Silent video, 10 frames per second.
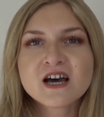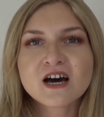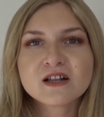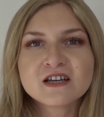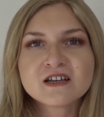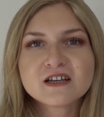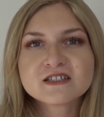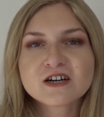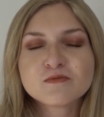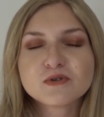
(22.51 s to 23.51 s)
I'll link it
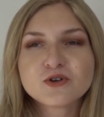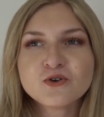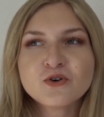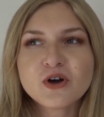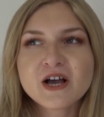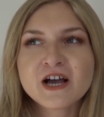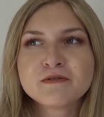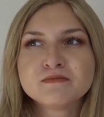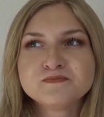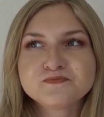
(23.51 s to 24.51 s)
down below.
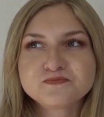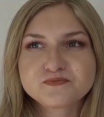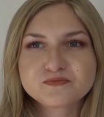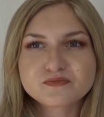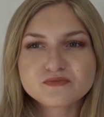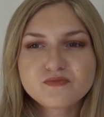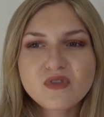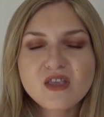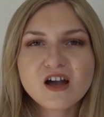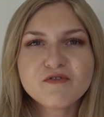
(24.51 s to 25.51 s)

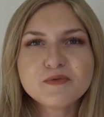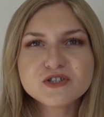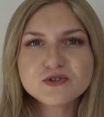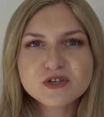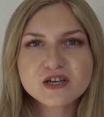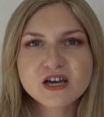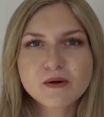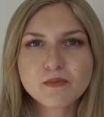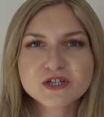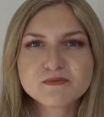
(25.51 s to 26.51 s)
I've been doing
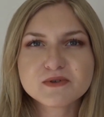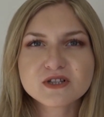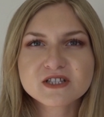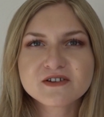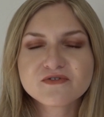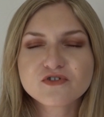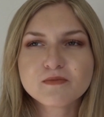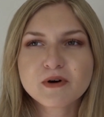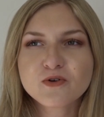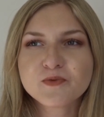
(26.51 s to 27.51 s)
bodybuilding for
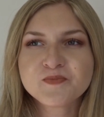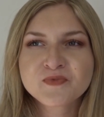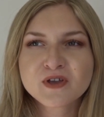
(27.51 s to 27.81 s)
about